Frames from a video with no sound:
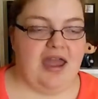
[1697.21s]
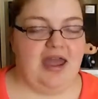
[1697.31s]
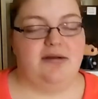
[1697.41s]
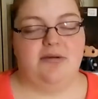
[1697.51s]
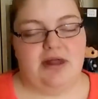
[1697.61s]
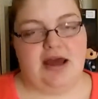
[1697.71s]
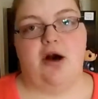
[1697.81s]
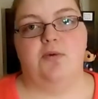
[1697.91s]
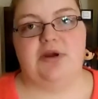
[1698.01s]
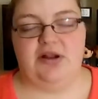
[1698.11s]
and like
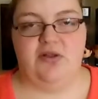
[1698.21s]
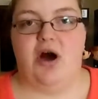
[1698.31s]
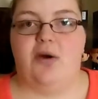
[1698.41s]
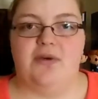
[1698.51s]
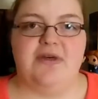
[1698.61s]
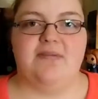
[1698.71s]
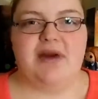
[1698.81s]
I'll read along with it.